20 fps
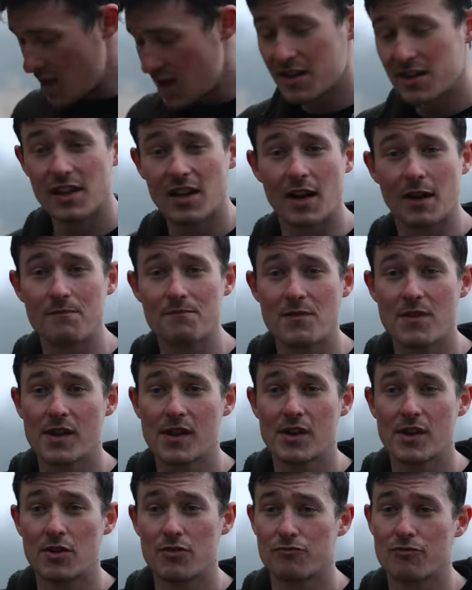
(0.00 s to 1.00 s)
and yeah,
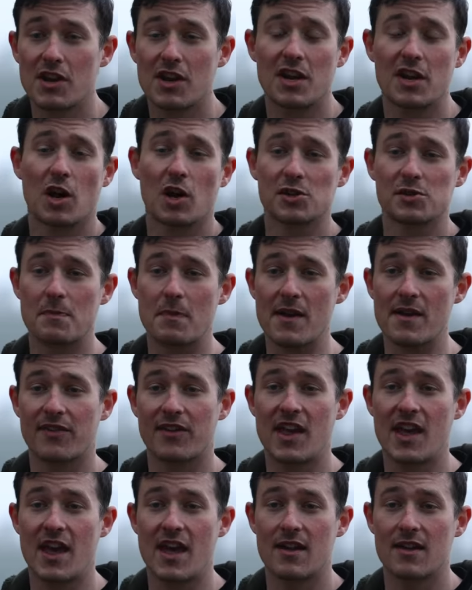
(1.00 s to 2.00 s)
really nice bit
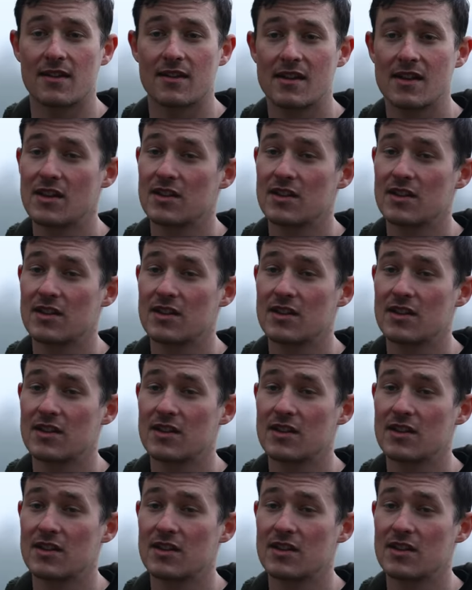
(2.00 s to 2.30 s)
of kit.